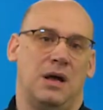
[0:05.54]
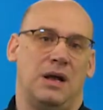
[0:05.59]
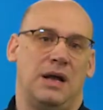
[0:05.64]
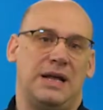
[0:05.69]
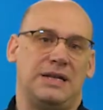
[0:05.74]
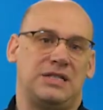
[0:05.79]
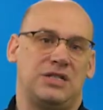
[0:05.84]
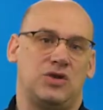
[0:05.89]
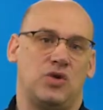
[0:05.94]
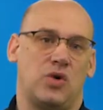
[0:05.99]

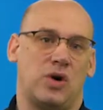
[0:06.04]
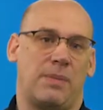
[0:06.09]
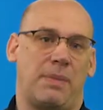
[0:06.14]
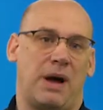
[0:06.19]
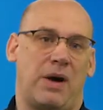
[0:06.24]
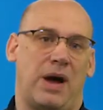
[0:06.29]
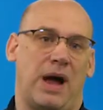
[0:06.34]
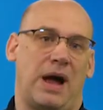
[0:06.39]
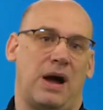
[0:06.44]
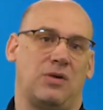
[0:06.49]
Let's talk
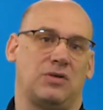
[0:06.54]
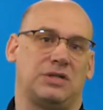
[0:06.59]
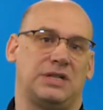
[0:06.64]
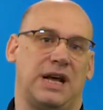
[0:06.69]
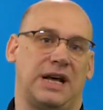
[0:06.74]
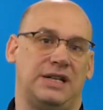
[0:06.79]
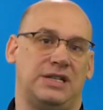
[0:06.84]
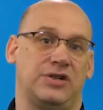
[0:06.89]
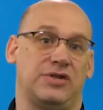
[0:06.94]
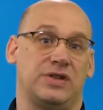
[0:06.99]
about how
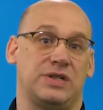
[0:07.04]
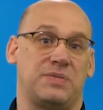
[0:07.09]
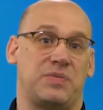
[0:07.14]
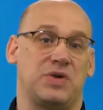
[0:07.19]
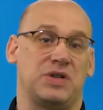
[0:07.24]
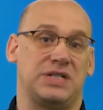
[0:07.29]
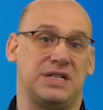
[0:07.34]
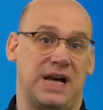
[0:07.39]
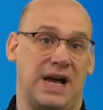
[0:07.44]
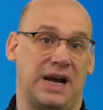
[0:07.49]
data is
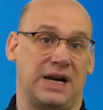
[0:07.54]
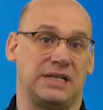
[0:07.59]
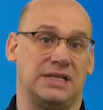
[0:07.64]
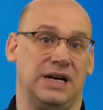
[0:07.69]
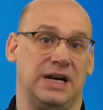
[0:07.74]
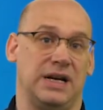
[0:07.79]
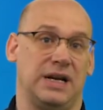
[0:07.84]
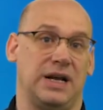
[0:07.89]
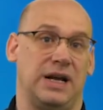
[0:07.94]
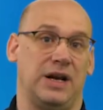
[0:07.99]

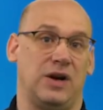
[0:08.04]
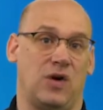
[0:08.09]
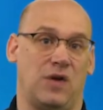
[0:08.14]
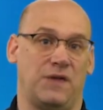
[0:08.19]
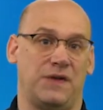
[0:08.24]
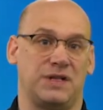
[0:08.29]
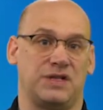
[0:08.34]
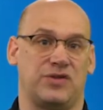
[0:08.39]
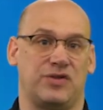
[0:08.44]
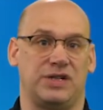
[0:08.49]
protected in
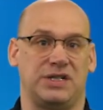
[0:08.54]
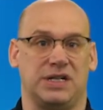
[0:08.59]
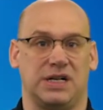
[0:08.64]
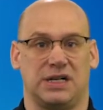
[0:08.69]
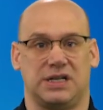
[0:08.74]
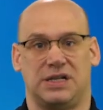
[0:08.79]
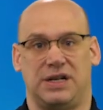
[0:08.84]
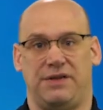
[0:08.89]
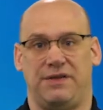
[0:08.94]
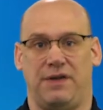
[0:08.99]
Office
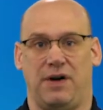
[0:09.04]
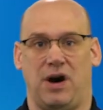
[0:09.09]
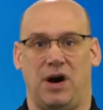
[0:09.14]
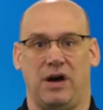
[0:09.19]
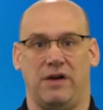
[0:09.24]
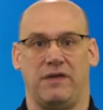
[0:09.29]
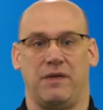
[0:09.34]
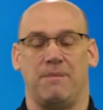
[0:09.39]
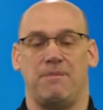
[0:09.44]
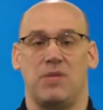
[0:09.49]

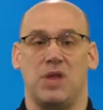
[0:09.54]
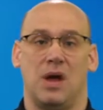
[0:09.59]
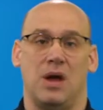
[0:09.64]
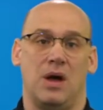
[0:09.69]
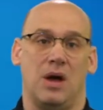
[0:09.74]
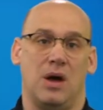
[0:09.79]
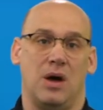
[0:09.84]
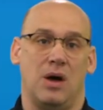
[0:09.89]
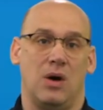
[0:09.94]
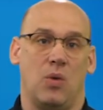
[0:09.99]
365.
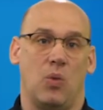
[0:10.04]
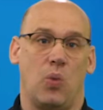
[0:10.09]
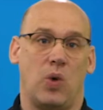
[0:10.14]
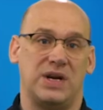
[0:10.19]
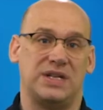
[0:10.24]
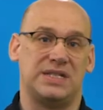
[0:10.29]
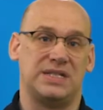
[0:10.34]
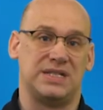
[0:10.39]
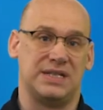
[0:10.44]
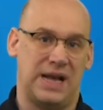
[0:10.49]

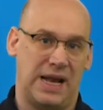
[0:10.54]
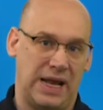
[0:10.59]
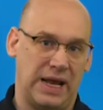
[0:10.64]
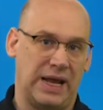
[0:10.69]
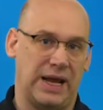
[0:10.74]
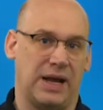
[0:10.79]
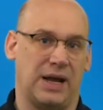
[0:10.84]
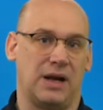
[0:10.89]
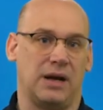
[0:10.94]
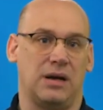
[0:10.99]
When
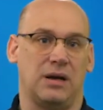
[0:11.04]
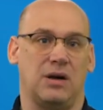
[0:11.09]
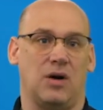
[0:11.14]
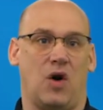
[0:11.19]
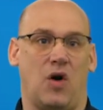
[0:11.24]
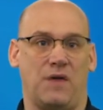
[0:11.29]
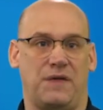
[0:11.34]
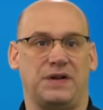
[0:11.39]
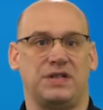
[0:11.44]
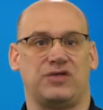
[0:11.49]
selling
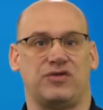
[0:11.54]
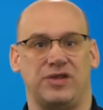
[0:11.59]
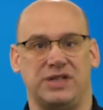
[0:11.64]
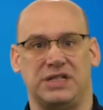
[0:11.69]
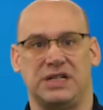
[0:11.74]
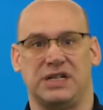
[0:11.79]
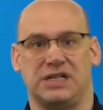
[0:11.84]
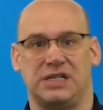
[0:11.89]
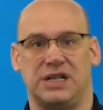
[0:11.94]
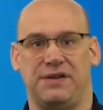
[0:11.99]
Office
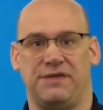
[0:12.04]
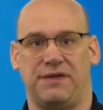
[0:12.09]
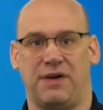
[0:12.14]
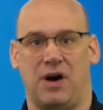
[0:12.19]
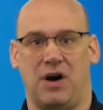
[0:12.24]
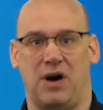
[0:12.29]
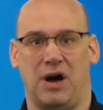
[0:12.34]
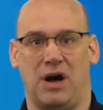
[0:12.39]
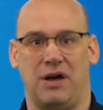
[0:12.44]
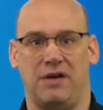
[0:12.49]

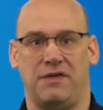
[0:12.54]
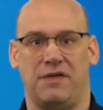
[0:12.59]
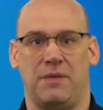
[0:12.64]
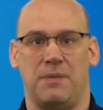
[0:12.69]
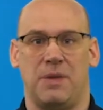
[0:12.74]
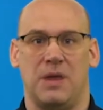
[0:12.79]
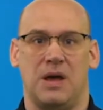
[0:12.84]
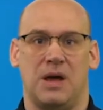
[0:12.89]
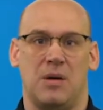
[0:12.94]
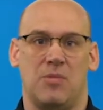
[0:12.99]
365,
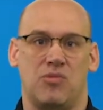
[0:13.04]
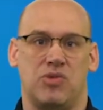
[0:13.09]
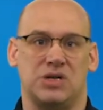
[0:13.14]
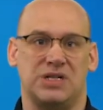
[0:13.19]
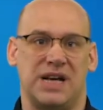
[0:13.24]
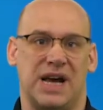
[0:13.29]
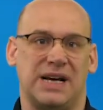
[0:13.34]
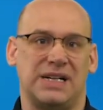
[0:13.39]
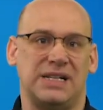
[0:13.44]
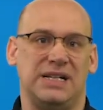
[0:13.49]

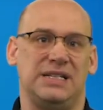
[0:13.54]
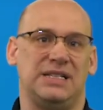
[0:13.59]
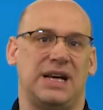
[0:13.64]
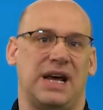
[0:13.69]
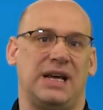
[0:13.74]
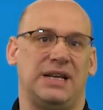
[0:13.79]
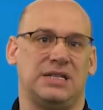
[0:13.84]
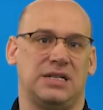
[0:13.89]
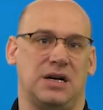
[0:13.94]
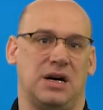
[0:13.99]
protecting
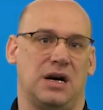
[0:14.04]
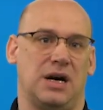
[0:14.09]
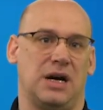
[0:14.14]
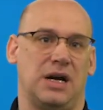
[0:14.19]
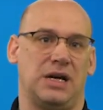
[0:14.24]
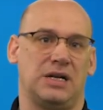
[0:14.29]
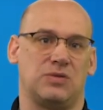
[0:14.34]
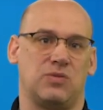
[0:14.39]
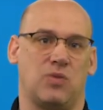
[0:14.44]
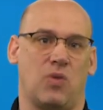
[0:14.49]
data
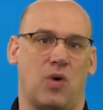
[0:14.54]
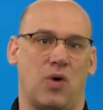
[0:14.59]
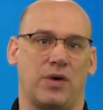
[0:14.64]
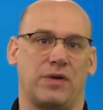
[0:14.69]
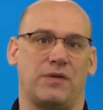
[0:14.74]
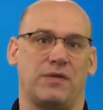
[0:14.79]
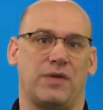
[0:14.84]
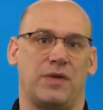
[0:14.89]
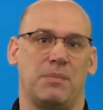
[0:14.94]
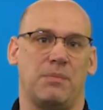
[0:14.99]
is one
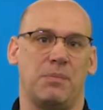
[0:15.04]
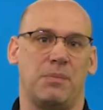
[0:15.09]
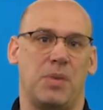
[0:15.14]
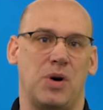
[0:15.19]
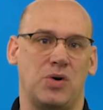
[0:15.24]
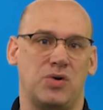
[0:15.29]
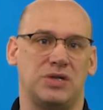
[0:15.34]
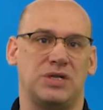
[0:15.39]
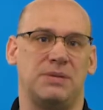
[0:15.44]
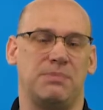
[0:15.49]
of the
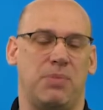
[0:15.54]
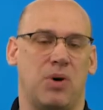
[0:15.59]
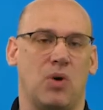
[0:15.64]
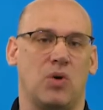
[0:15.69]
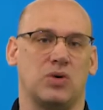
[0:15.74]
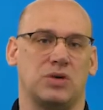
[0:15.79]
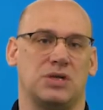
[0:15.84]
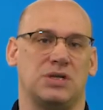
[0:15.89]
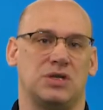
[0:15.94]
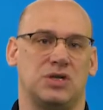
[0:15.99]
most
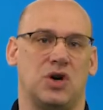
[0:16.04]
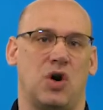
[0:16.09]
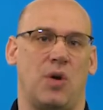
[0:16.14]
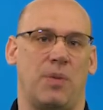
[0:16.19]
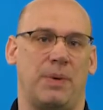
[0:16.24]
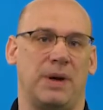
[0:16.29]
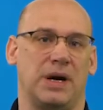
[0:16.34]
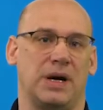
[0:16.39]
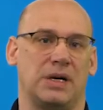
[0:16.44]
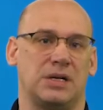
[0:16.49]
important
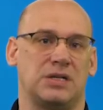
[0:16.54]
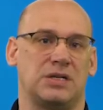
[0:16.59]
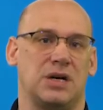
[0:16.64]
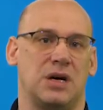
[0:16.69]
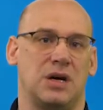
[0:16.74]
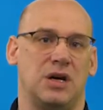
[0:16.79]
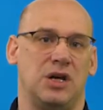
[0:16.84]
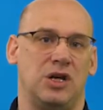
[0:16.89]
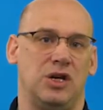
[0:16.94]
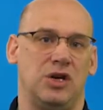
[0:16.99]
topics
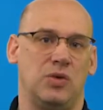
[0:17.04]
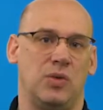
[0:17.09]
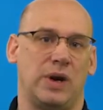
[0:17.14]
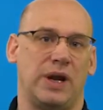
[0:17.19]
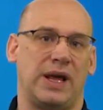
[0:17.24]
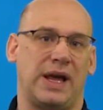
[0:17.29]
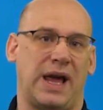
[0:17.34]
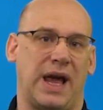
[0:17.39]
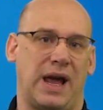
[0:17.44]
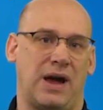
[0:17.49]
you
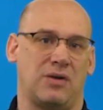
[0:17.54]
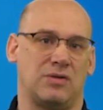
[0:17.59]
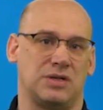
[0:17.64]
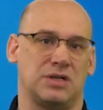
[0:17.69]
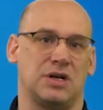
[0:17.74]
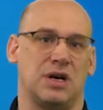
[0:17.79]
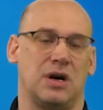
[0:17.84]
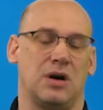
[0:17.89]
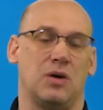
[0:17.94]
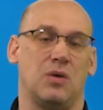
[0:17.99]
will
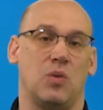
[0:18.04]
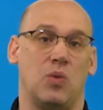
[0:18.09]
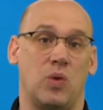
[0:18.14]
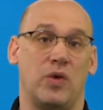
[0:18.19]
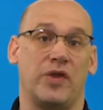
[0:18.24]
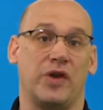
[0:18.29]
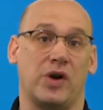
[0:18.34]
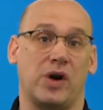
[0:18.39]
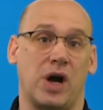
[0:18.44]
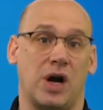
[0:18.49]
encounter
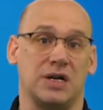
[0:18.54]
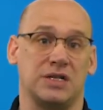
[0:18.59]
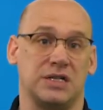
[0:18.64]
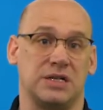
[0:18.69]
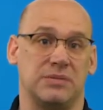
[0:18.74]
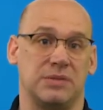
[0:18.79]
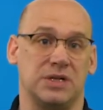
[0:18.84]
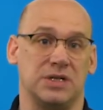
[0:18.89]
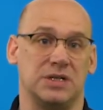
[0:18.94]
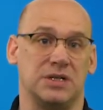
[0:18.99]
with your
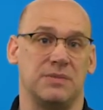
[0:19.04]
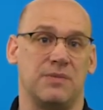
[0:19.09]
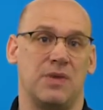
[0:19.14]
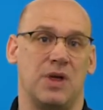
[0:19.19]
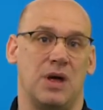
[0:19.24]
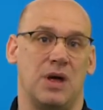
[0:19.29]
customers.